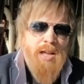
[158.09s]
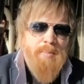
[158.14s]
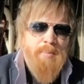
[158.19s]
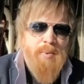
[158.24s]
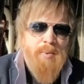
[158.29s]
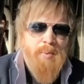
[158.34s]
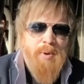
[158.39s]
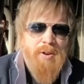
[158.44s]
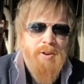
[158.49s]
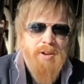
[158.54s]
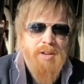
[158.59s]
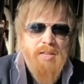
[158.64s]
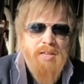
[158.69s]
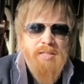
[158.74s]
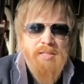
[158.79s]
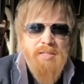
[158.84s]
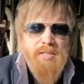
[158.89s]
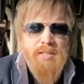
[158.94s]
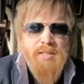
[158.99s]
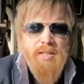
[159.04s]

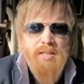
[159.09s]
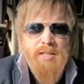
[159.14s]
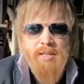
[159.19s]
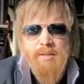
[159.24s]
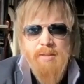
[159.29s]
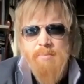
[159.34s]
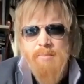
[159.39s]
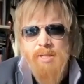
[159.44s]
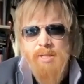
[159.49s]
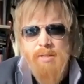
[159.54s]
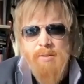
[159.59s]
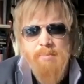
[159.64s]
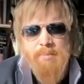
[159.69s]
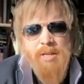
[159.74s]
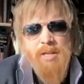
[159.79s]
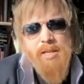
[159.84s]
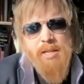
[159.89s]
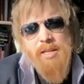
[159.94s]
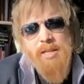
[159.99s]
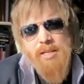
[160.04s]
whereas, a
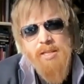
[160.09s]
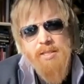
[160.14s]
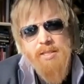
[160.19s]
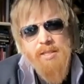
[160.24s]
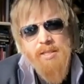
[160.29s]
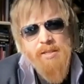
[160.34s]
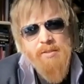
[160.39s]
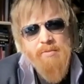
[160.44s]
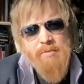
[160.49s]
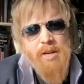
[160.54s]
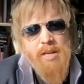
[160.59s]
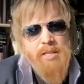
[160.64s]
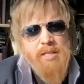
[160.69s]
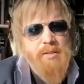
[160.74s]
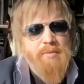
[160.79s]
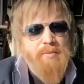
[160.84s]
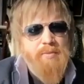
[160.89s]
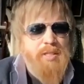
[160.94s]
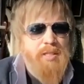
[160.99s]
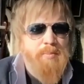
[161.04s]
plant has a
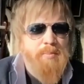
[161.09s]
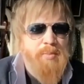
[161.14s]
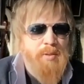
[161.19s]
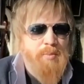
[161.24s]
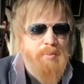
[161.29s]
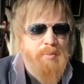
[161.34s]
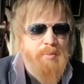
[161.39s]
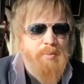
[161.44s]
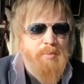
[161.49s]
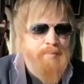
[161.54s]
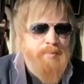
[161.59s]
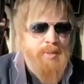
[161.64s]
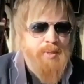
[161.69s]
relatively simple one,